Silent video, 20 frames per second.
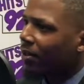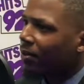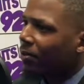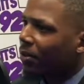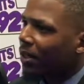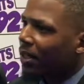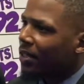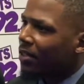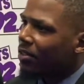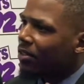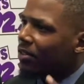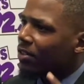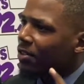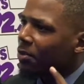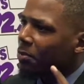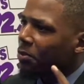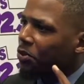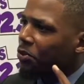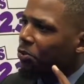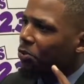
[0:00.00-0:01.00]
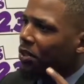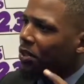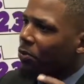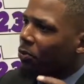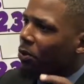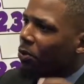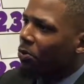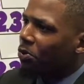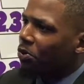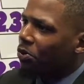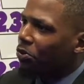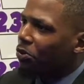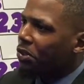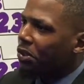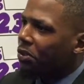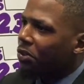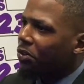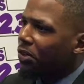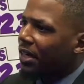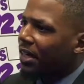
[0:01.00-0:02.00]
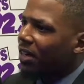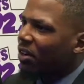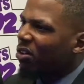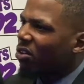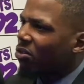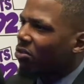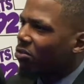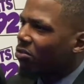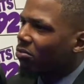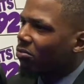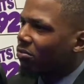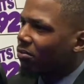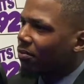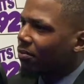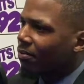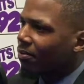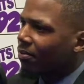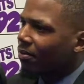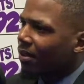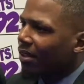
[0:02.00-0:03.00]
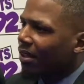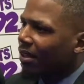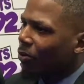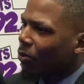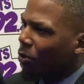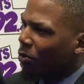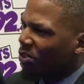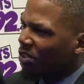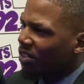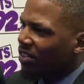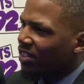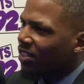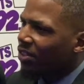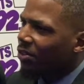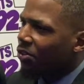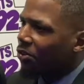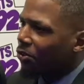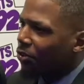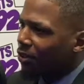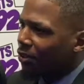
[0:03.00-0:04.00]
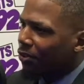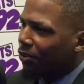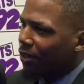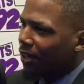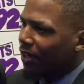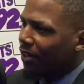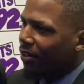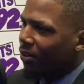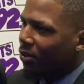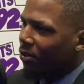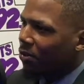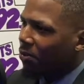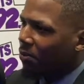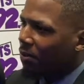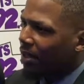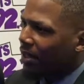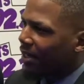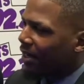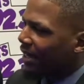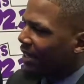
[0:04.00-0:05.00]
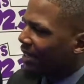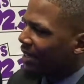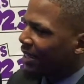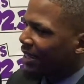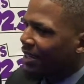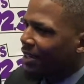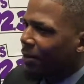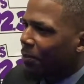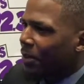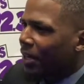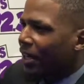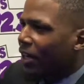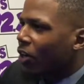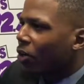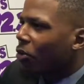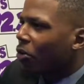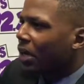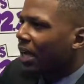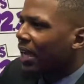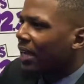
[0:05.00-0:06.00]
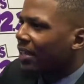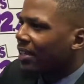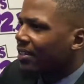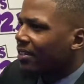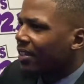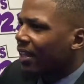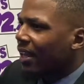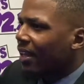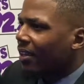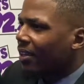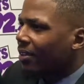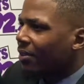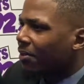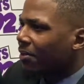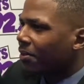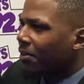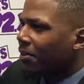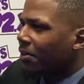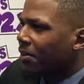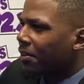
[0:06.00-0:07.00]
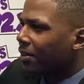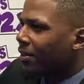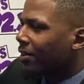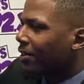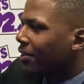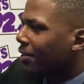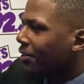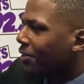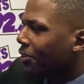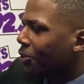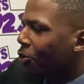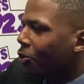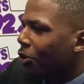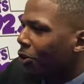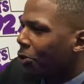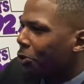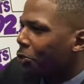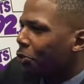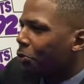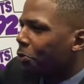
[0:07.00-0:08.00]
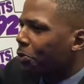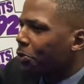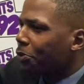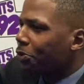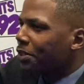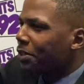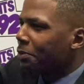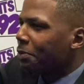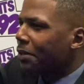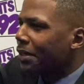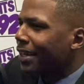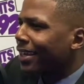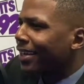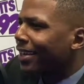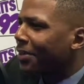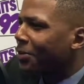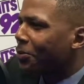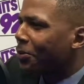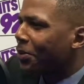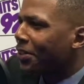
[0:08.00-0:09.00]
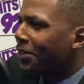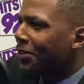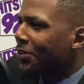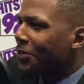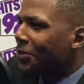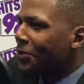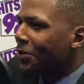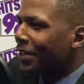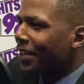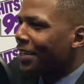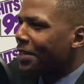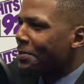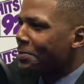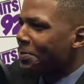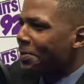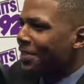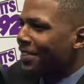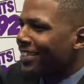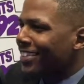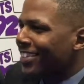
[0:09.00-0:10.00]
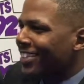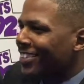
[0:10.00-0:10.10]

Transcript: relationship between what was going on at home, what was still going on at home, and then up at Colgate, it's like the orchestra music playing when you're on campus. You know